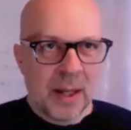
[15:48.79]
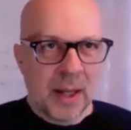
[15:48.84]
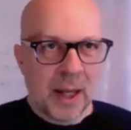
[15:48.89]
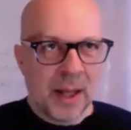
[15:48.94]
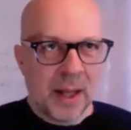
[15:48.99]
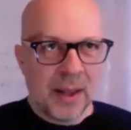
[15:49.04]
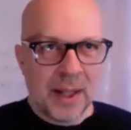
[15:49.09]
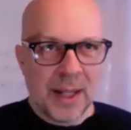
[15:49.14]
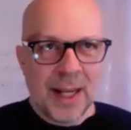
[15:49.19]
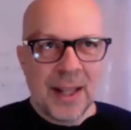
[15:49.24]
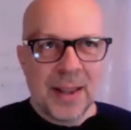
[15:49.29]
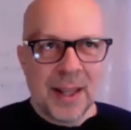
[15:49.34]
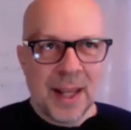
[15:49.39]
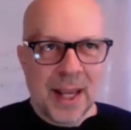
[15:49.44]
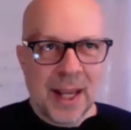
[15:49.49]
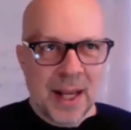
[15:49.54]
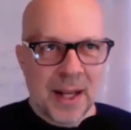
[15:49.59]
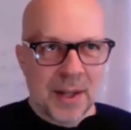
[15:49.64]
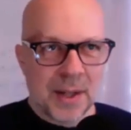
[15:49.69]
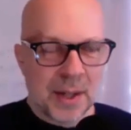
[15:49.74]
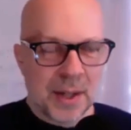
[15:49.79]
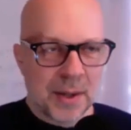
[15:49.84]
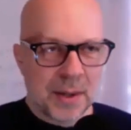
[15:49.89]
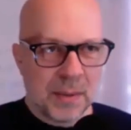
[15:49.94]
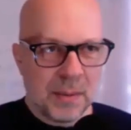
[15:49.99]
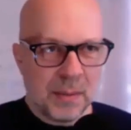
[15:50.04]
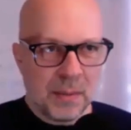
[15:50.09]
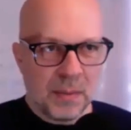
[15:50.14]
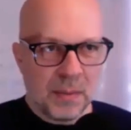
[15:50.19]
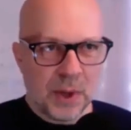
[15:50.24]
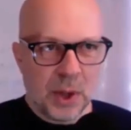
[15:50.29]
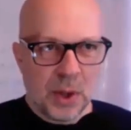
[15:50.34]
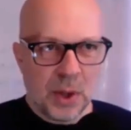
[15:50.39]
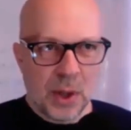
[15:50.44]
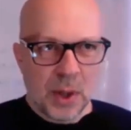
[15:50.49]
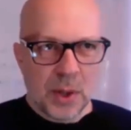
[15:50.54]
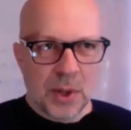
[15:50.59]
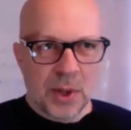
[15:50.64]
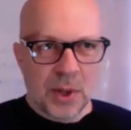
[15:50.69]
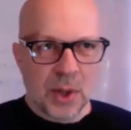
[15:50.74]
And the neat thing is
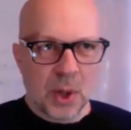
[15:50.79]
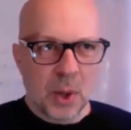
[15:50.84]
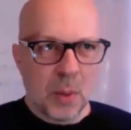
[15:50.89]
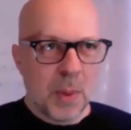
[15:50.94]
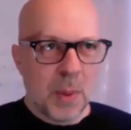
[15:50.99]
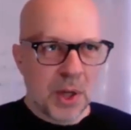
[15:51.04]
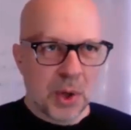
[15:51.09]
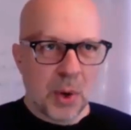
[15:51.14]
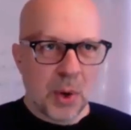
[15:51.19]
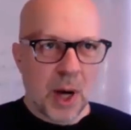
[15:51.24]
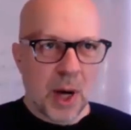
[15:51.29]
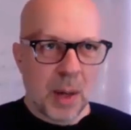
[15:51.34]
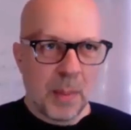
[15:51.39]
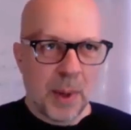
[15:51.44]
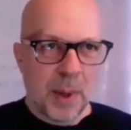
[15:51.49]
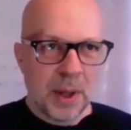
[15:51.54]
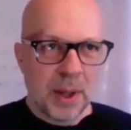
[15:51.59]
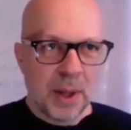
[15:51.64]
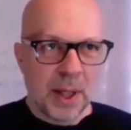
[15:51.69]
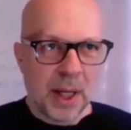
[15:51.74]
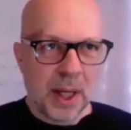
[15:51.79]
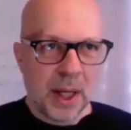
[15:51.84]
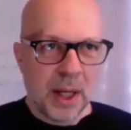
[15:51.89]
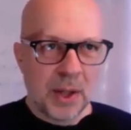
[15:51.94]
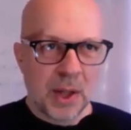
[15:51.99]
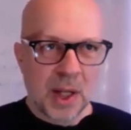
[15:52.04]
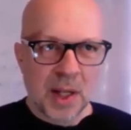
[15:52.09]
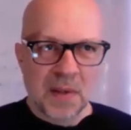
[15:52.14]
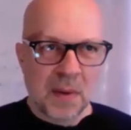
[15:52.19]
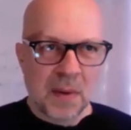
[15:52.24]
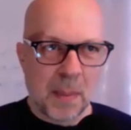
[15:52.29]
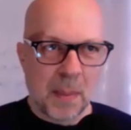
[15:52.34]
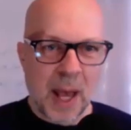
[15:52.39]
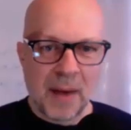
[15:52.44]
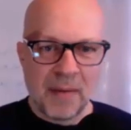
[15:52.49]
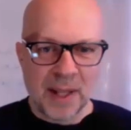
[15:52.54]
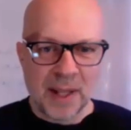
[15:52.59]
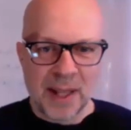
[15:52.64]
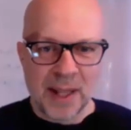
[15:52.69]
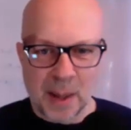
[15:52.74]
there's so much credibility just from
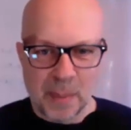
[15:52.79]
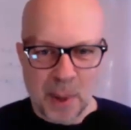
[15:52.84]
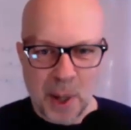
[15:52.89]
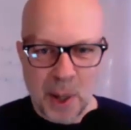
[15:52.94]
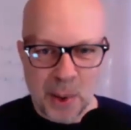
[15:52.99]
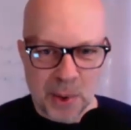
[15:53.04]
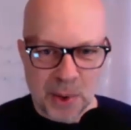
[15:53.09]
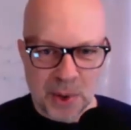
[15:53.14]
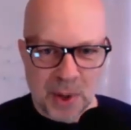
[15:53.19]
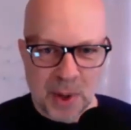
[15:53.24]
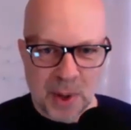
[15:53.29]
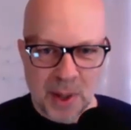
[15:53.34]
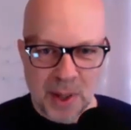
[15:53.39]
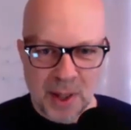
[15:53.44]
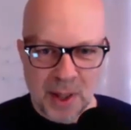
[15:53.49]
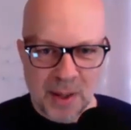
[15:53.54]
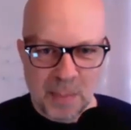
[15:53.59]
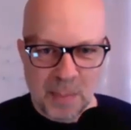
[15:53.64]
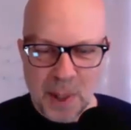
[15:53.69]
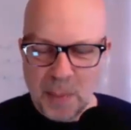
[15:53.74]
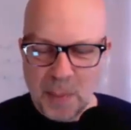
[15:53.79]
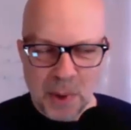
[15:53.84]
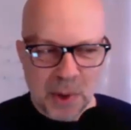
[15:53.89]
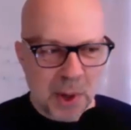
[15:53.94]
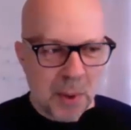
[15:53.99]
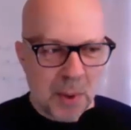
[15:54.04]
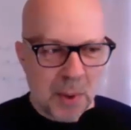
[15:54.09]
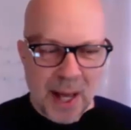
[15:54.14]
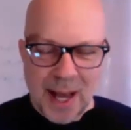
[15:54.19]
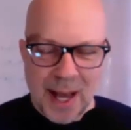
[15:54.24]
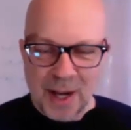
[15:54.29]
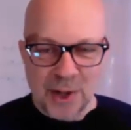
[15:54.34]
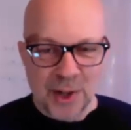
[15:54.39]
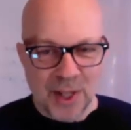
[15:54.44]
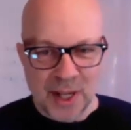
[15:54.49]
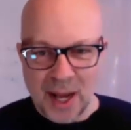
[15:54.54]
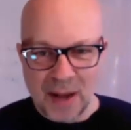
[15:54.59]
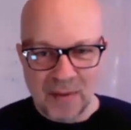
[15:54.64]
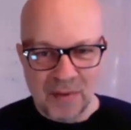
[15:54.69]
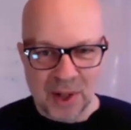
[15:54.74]
having that post. People don't
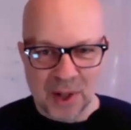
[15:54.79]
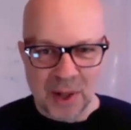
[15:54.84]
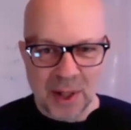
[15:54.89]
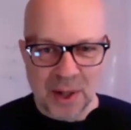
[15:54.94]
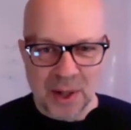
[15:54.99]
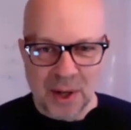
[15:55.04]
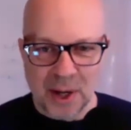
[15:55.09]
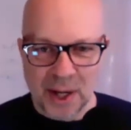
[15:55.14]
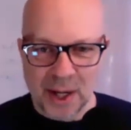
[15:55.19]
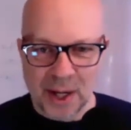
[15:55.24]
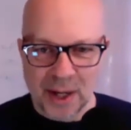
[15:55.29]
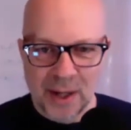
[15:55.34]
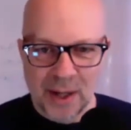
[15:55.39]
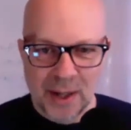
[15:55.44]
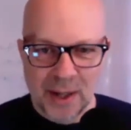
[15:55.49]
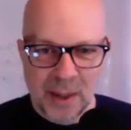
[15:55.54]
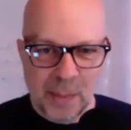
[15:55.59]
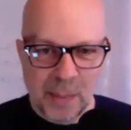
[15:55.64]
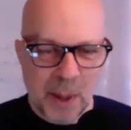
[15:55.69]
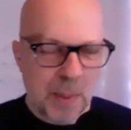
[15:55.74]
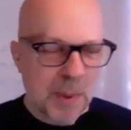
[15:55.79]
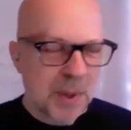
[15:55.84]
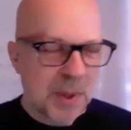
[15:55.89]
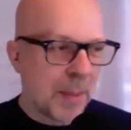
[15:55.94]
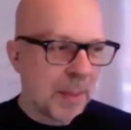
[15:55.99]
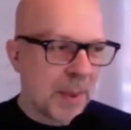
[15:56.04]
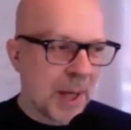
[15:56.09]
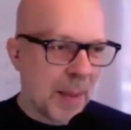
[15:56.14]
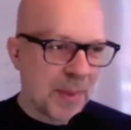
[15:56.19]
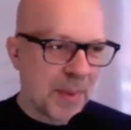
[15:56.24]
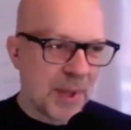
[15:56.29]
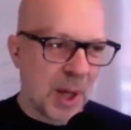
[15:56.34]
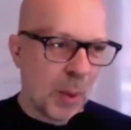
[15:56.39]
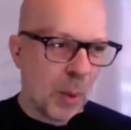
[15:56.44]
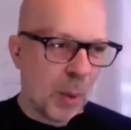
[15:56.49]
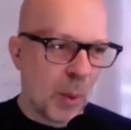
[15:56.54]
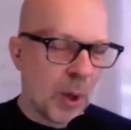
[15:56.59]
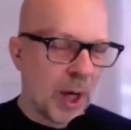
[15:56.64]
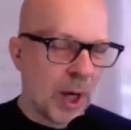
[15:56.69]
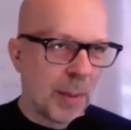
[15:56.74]
actually have to click on it. People sometimes get
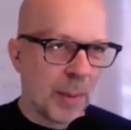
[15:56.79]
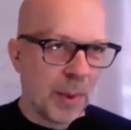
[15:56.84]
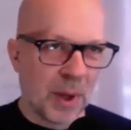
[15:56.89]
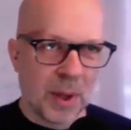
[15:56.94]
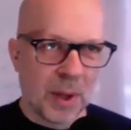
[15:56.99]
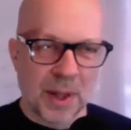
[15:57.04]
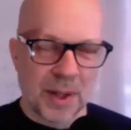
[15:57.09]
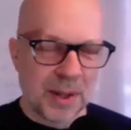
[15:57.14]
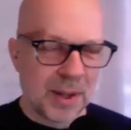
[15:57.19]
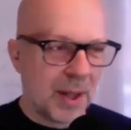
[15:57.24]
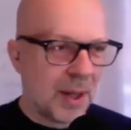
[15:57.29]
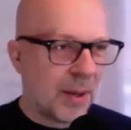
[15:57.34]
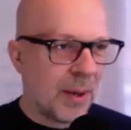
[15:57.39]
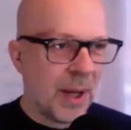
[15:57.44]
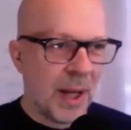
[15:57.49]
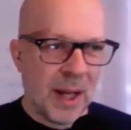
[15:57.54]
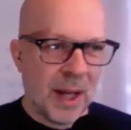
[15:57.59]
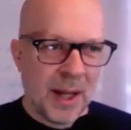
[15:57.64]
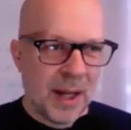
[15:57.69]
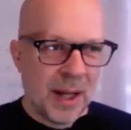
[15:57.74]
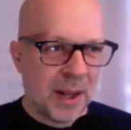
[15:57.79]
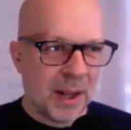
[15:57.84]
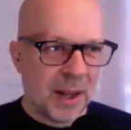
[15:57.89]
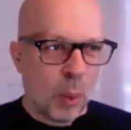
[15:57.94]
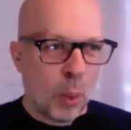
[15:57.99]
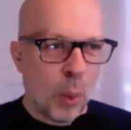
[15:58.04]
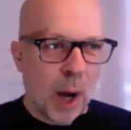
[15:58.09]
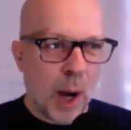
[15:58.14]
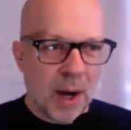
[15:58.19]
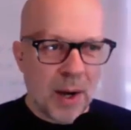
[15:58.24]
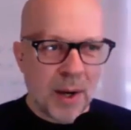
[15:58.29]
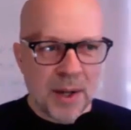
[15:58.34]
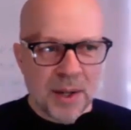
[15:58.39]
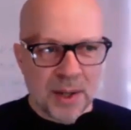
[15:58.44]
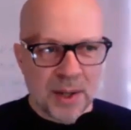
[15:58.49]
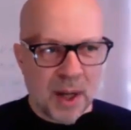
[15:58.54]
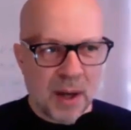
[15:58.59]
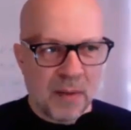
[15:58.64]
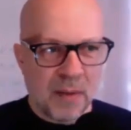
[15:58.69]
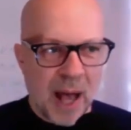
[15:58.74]
worried about clicks. No, the
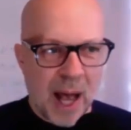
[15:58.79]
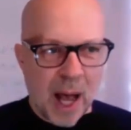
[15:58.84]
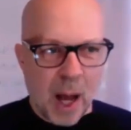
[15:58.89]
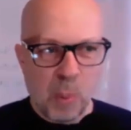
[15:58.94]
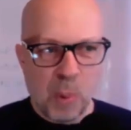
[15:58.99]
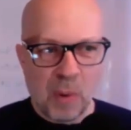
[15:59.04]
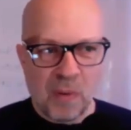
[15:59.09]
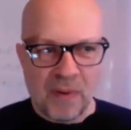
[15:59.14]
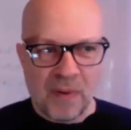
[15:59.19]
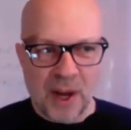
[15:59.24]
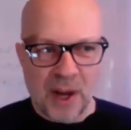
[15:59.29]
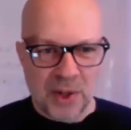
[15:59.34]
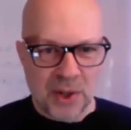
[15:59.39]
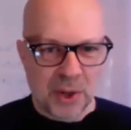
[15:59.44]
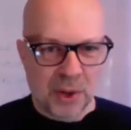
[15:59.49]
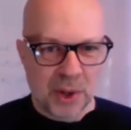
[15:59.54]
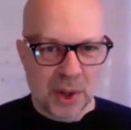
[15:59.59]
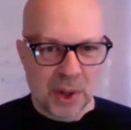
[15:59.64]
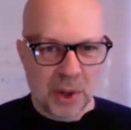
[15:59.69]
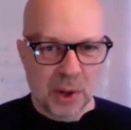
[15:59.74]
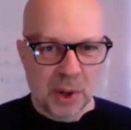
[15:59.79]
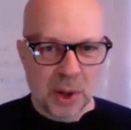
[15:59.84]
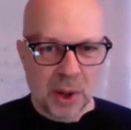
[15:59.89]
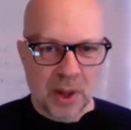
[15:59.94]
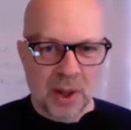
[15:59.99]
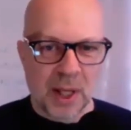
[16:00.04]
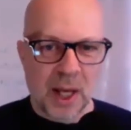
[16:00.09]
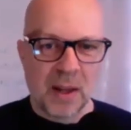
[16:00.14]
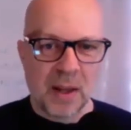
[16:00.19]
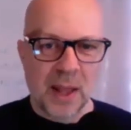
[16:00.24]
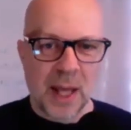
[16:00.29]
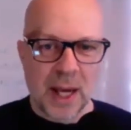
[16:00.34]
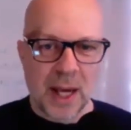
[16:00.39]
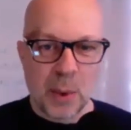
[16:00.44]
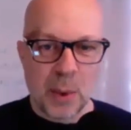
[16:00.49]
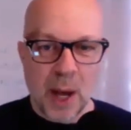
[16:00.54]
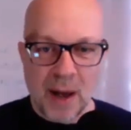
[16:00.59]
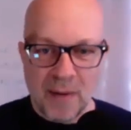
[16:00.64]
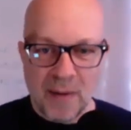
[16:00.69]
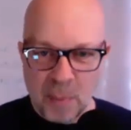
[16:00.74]
awareness of how professional you look, that
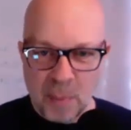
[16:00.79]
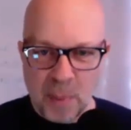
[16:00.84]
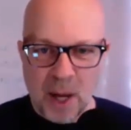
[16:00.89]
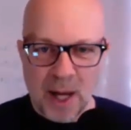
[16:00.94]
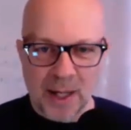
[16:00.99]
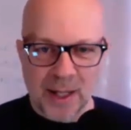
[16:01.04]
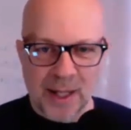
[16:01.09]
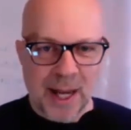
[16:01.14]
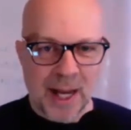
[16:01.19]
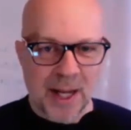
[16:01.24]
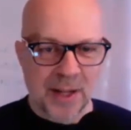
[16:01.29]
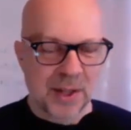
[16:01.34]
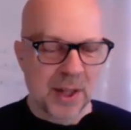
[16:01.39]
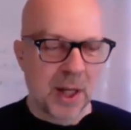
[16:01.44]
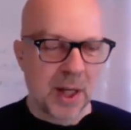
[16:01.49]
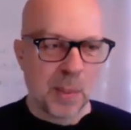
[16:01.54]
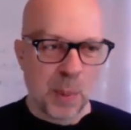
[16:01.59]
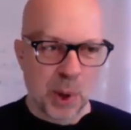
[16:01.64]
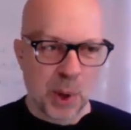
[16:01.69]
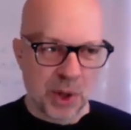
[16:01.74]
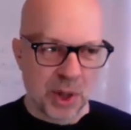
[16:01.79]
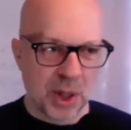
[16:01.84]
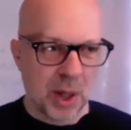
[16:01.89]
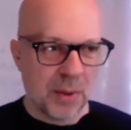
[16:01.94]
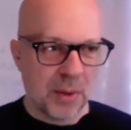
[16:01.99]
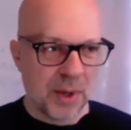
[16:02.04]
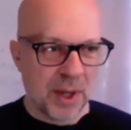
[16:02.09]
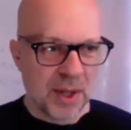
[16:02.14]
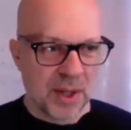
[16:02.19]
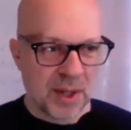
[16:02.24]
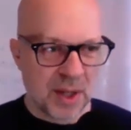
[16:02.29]
you have a podcast, that you're pushing out this